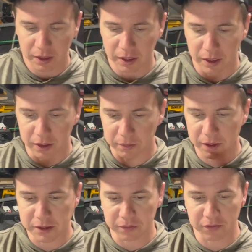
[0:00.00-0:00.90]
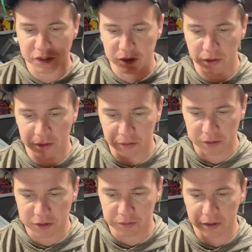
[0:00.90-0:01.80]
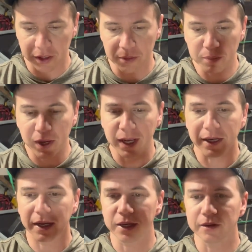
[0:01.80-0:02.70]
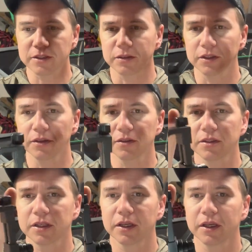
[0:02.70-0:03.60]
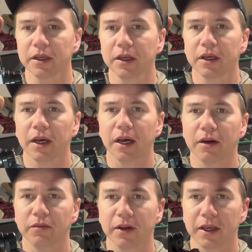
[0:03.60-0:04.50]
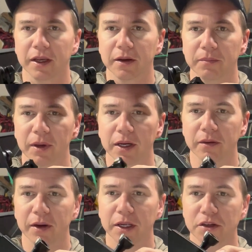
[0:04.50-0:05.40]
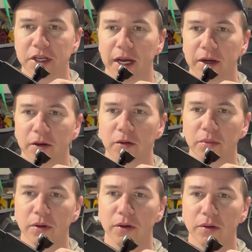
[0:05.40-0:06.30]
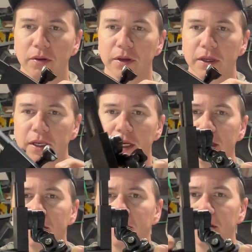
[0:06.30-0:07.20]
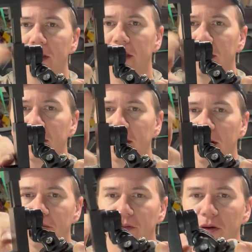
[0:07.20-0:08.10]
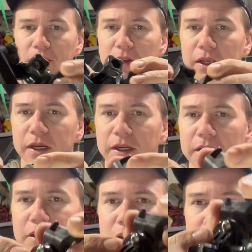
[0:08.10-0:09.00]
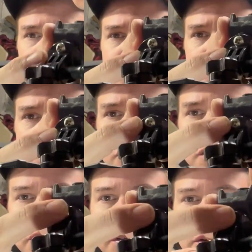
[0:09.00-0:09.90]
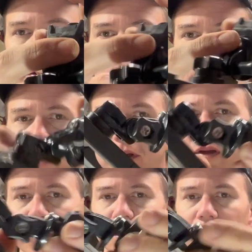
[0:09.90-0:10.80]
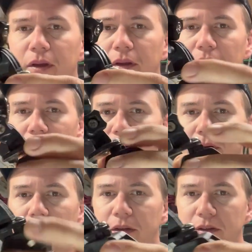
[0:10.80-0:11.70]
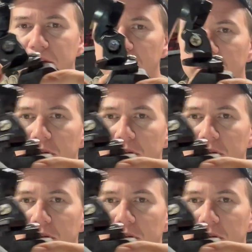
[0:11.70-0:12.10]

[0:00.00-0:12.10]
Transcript: and made some fishing rod holders and whatnot. But I also used, out of my Radio Shack GoPro kit, it had a phone thing. I just drilled a hole through it and screwed it